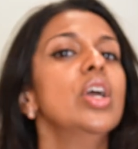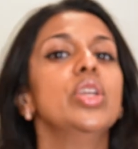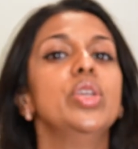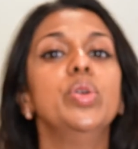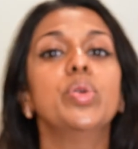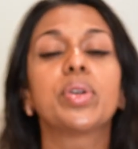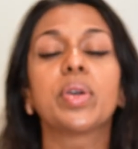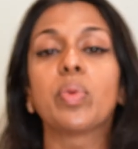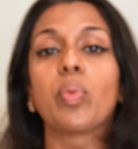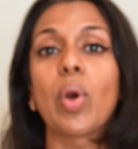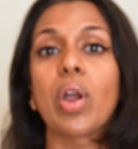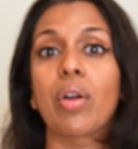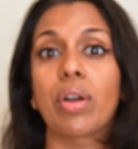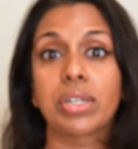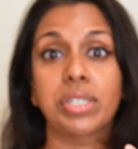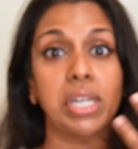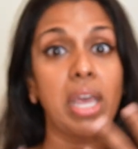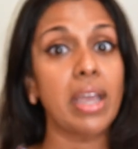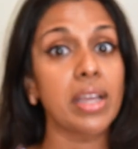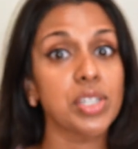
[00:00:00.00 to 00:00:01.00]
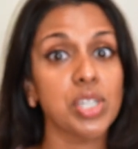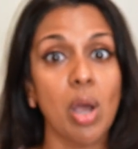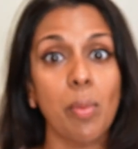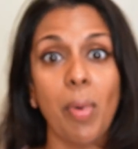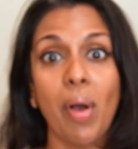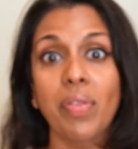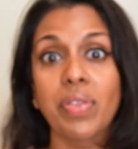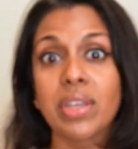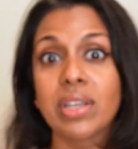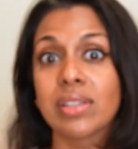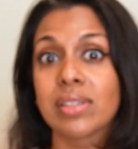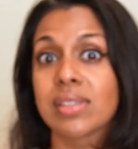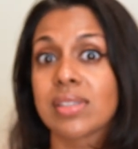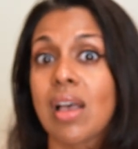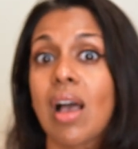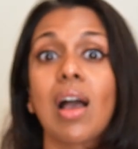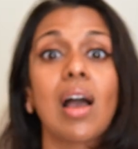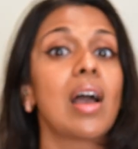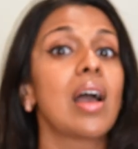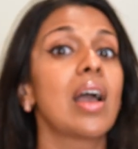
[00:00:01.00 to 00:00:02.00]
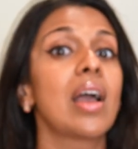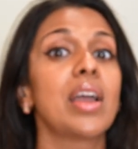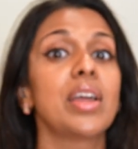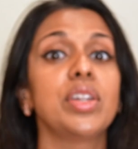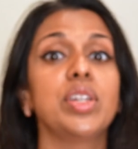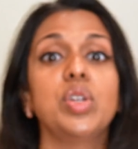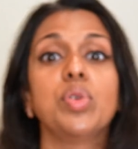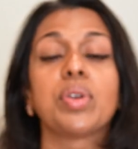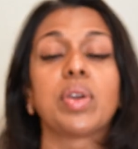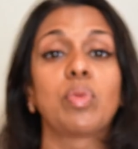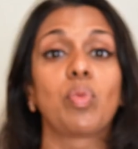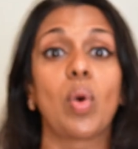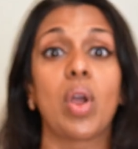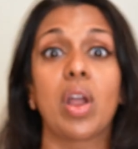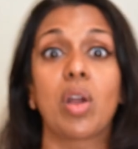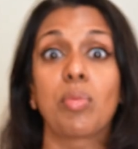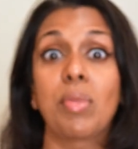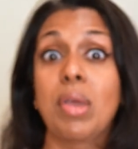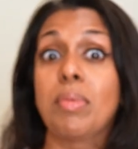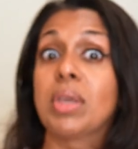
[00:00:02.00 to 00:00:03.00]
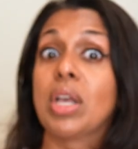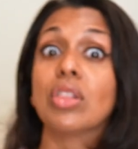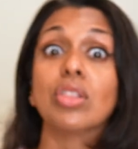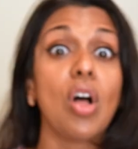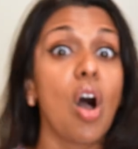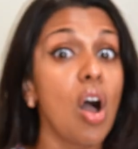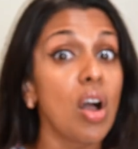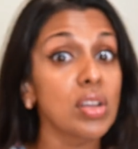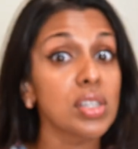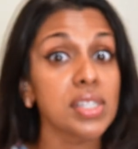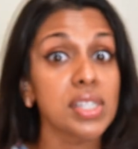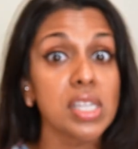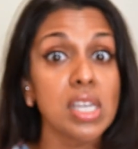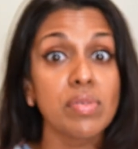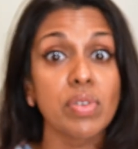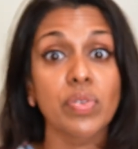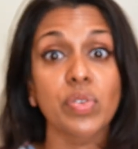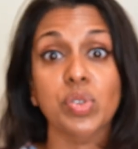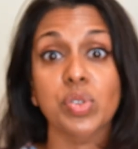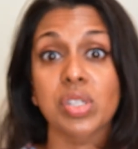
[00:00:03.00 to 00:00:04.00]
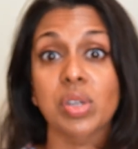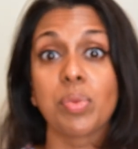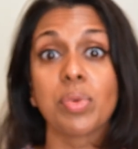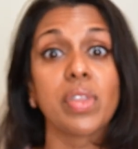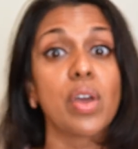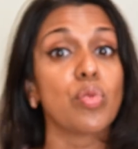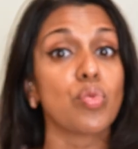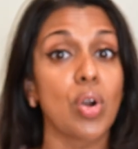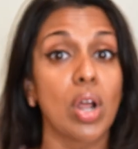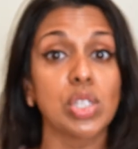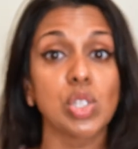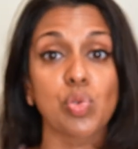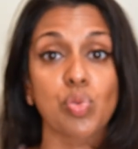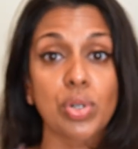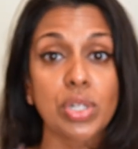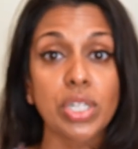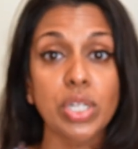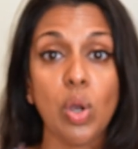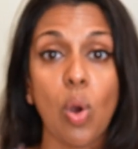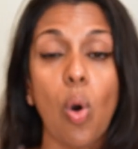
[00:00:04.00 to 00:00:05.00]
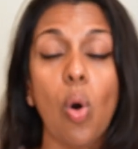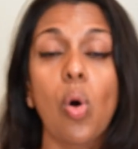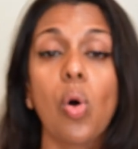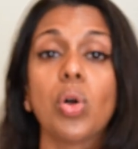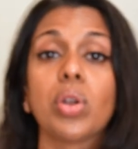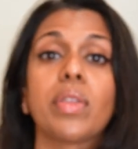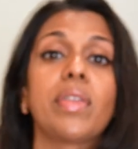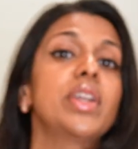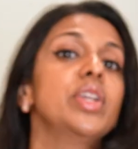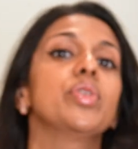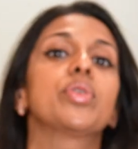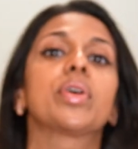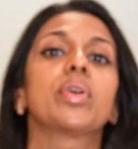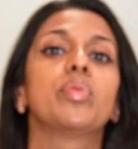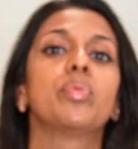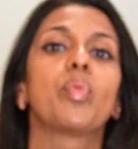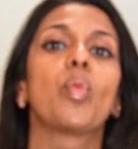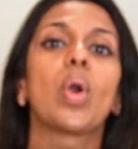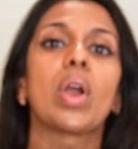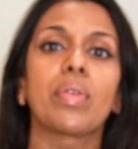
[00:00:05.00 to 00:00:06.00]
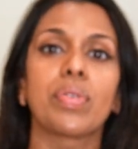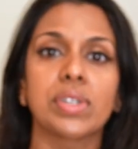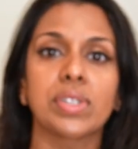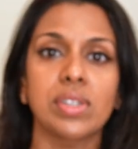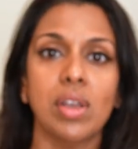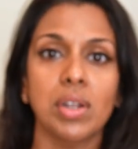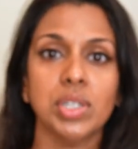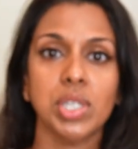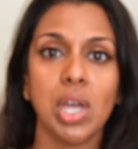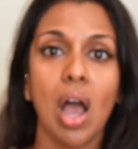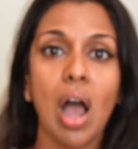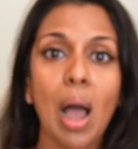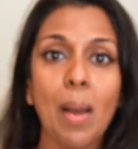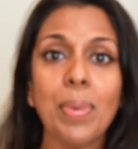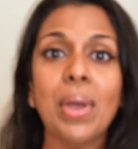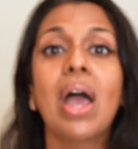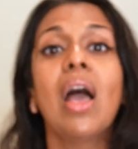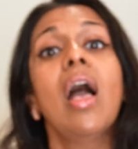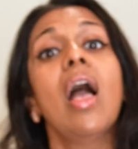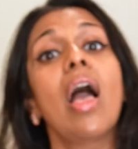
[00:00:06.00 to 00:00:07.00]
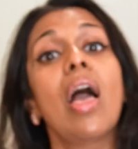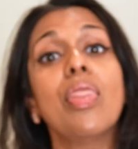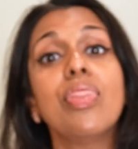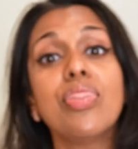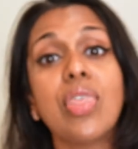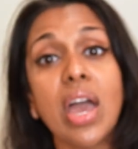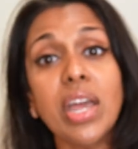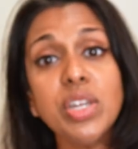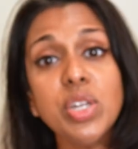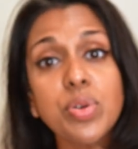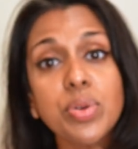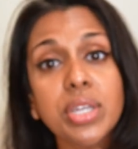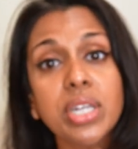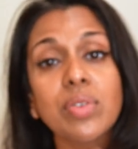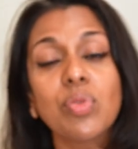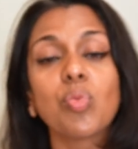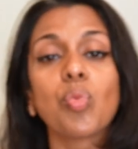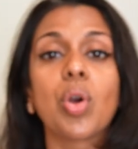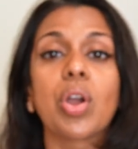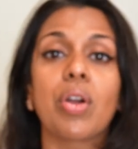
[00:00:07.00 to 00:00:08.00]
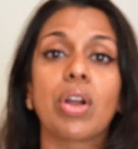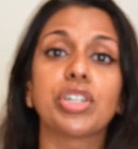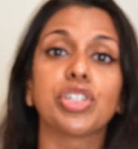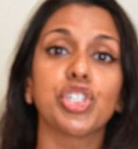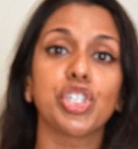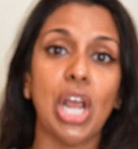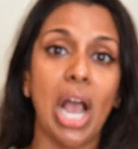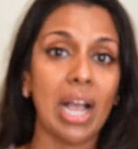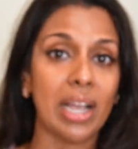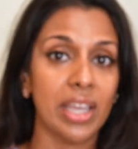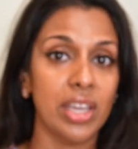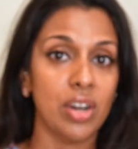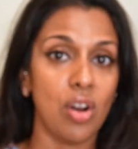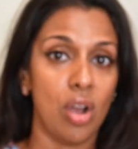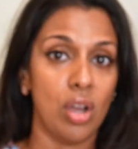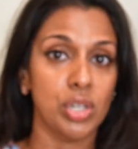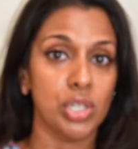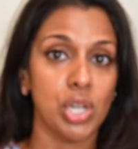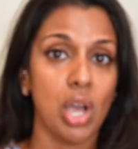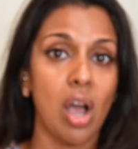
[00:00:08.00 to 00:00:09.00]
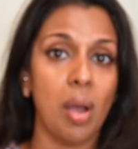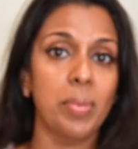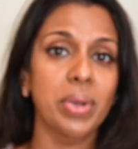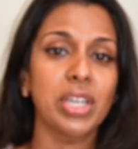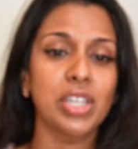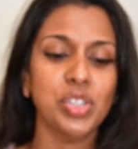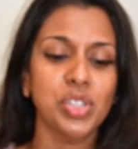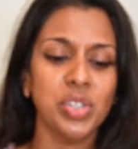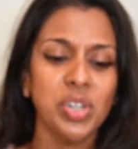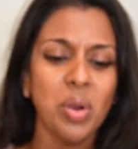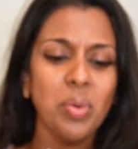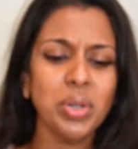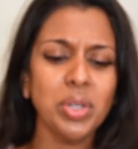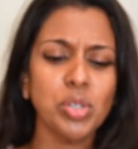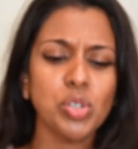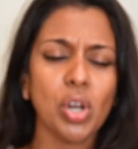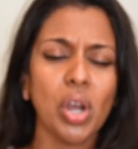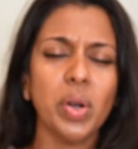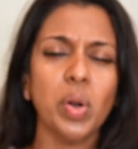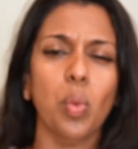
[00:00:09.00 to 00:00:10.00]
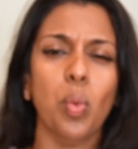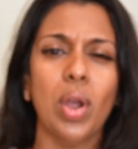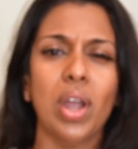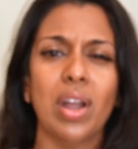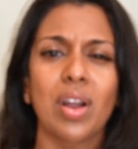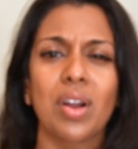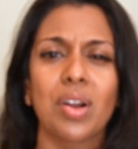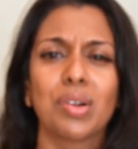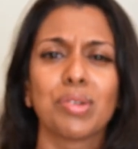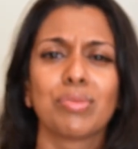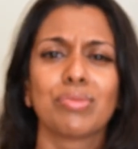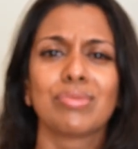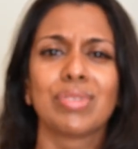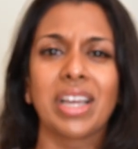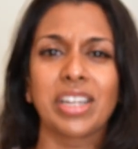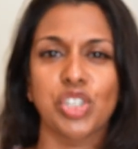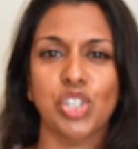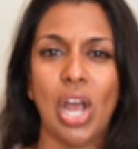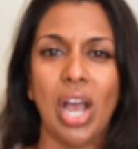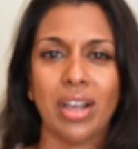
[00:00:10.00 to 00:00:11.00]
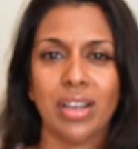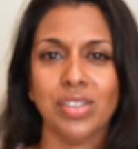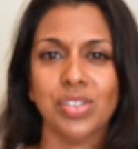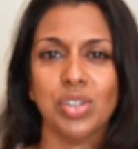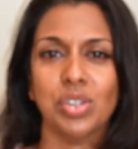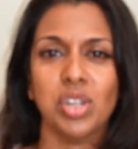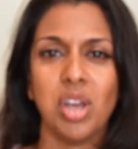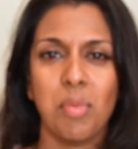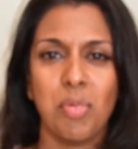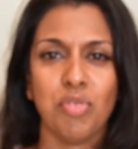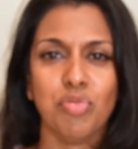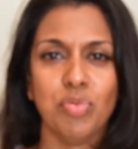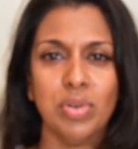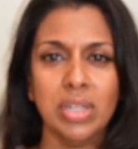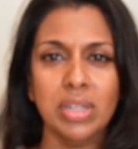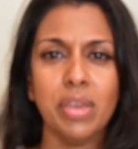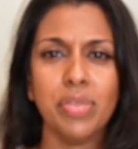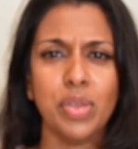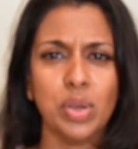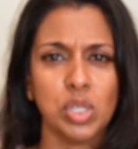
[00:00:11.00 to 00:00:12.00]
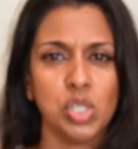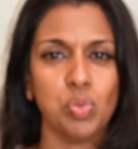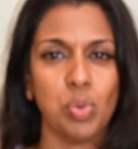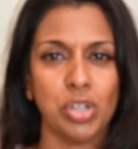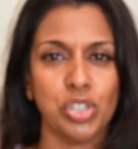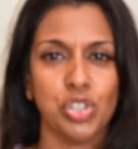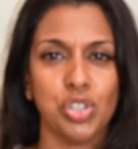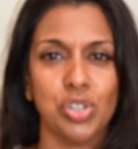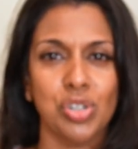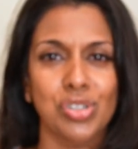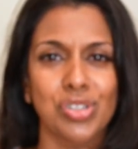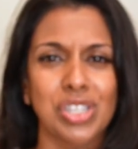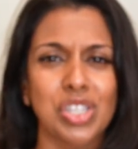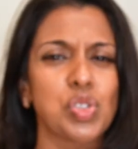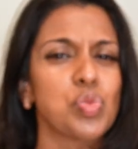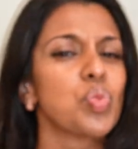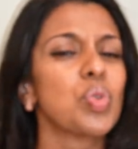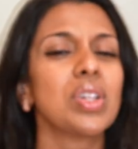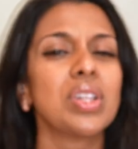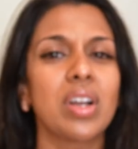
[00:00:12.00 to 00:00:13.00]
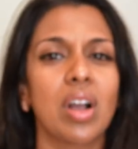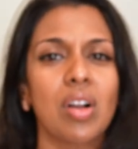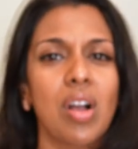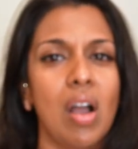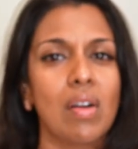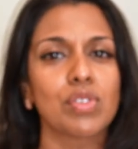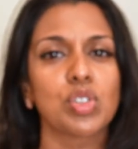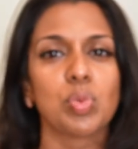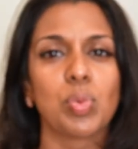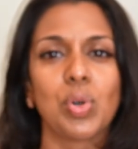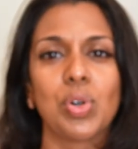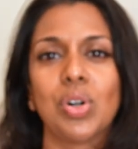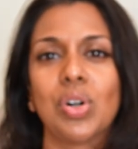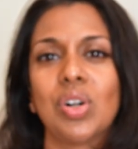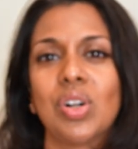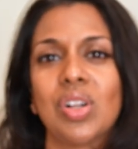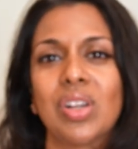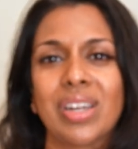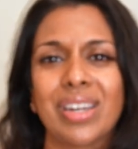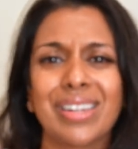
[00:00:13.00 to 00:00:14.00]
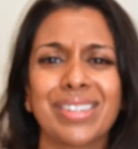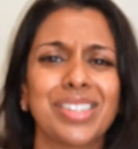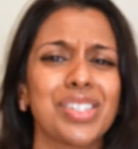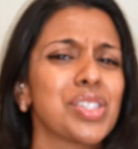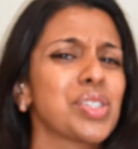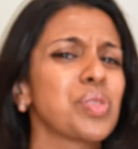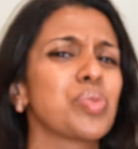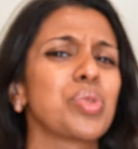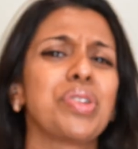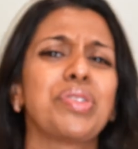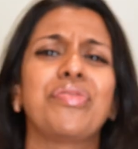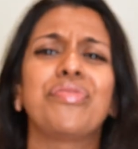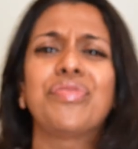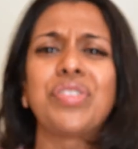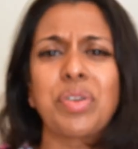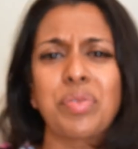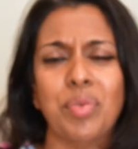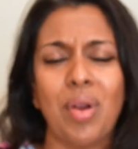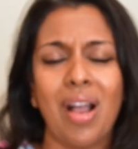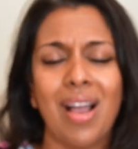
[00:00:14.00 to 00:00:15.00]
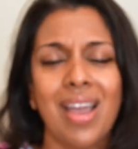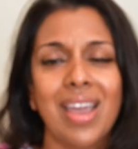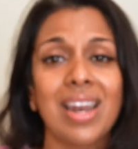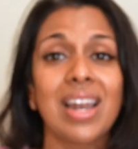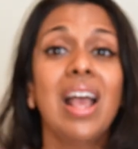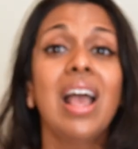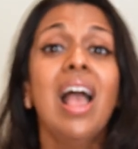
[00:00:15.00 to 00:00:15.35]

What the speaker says: You can wear a tank top on the inside. You can wear maybe a long sleeve if you're someone that runs really cold, and then you can wear this on top. And then you can even wear a jacket on top, because you know when you try to wear like jackets on top of really thick sweatshirts, it's really uncomfortable and it doesn't really fit right.